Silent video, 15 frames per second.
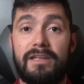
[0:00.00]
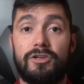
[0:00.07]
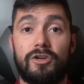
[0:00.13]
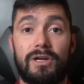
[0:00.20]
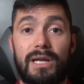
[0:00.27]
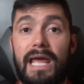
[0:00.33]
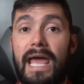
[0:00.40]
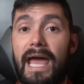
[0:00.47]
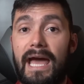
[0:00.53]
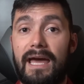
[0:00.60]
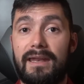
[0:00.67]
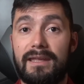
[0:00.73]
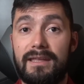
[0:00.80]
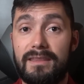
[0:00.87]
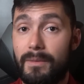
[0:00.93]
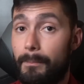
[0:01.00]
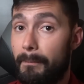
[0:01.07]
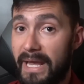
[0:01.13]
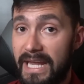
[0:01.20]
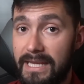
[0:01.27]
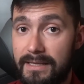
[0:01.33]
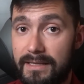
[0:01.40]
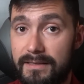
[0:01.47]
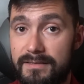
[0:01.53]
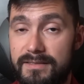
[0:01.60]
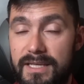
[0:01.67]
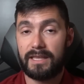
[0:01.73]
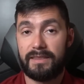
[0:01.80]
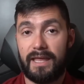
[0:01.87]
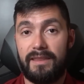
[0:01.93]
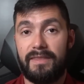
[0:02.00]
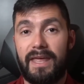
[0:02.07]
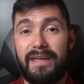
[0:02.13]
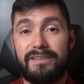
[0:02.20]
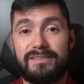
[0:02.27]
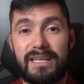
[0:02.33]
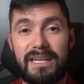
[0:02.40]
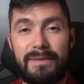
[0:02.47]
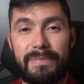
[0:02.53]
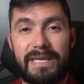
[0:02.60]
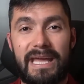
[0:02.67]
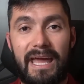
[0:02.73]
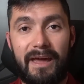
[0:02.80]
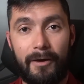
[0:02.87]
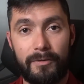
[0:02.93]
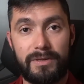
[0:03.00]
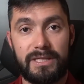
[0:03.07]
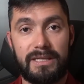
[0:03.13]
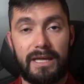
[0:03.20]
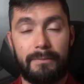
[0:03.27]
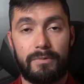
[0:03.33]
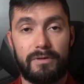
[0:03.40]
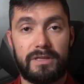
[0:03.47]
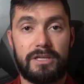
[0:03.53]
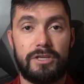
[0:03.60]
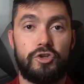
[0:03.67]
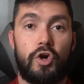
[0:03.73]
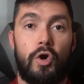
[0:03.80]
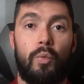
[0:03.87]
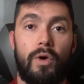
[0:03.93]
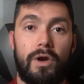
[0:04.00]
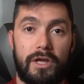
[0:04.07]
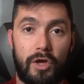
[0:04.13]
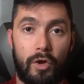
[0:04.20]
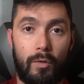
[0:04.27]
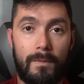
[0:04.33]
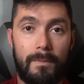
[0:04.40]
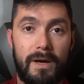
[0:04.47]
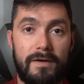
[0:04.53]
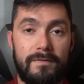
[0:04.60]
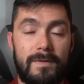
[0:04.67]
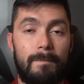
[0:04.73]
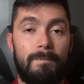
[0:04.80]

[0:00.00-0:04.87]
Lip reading: then you're gonna add in the maintenance, and then that's gonna be a healthy number that you don't wanna go above.